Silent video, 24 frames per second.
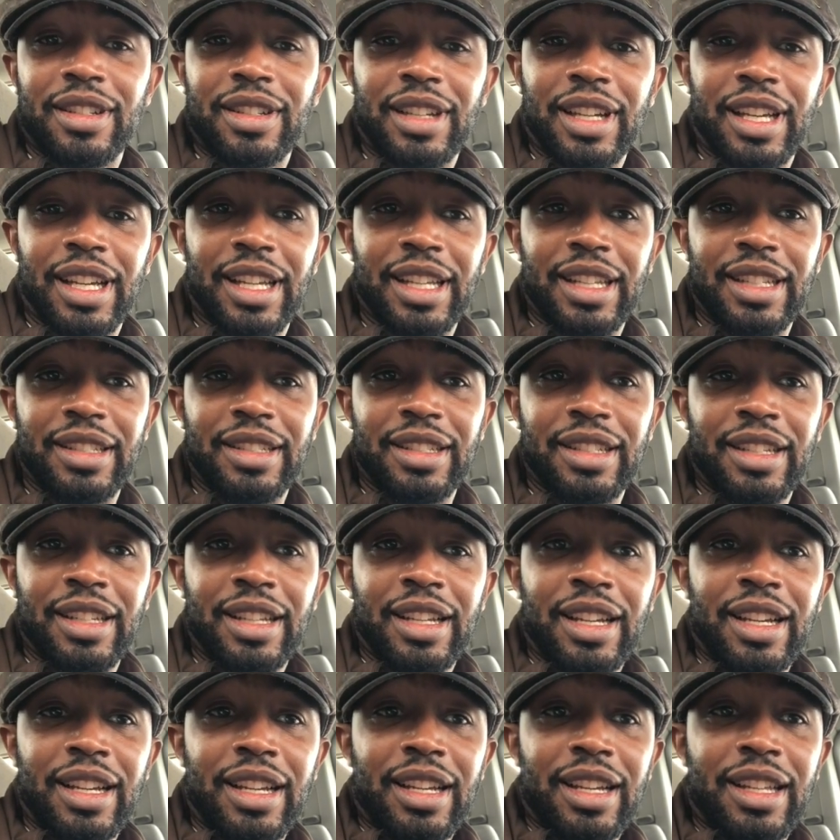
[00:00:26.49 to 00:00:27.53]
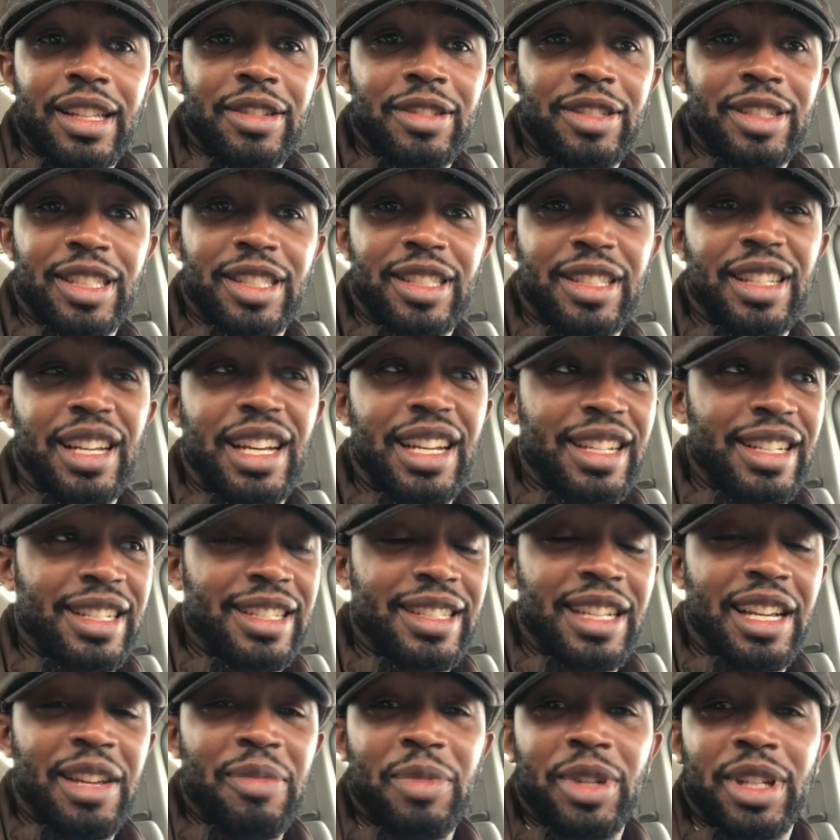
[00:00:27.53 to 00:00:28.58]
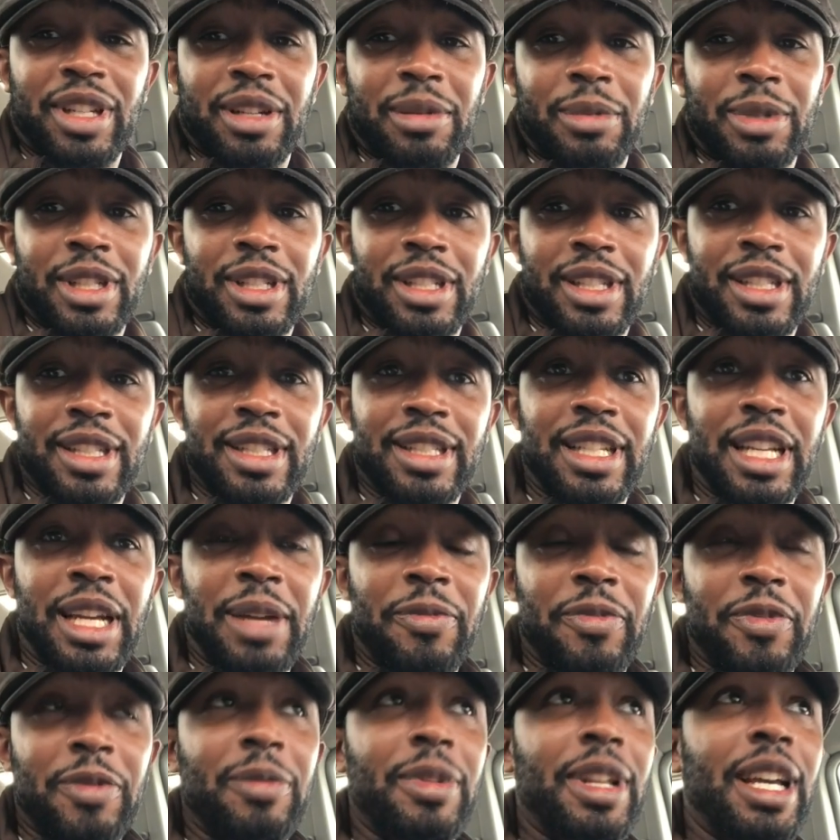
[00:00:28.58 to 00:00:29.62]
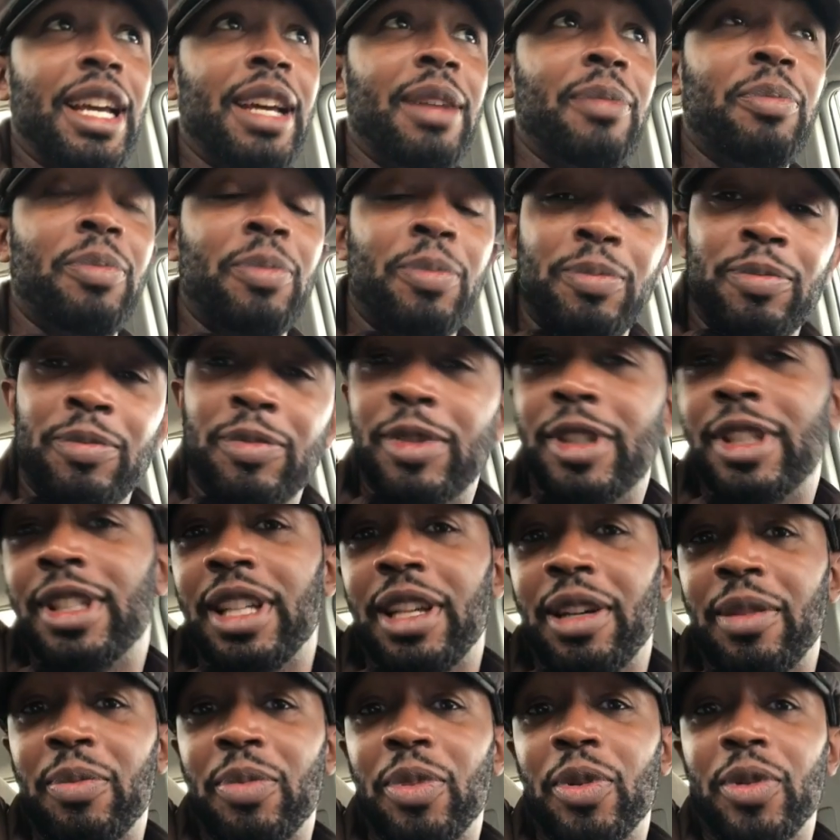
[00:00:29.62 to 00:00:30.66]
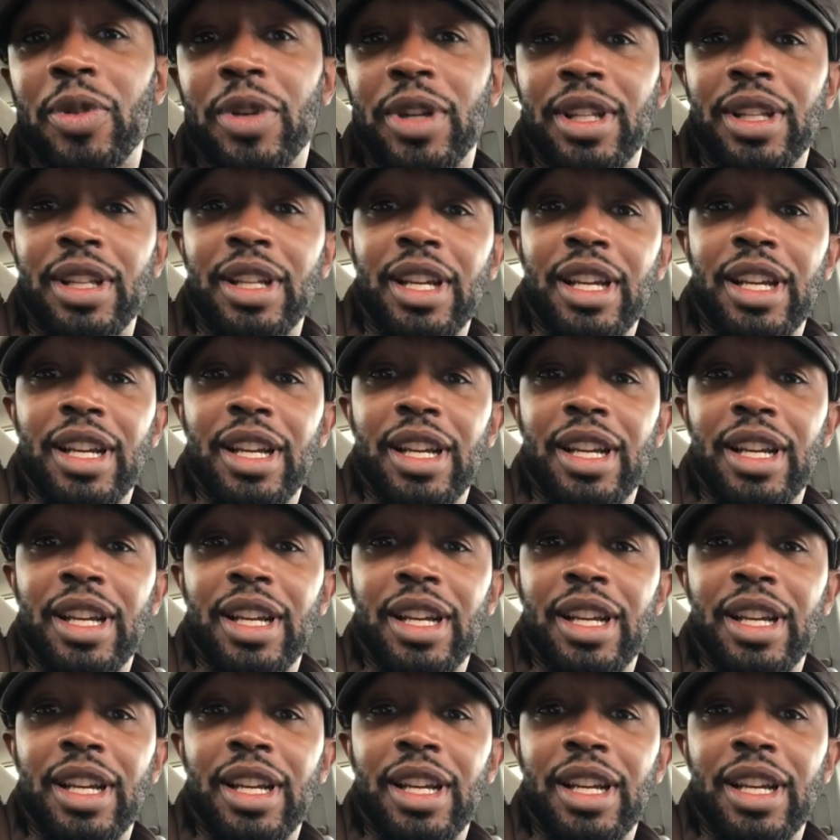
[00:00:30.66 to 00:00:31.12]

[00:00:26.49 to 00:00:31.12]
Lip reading: And there's just a lot of excitement coming into this game from that standpoint.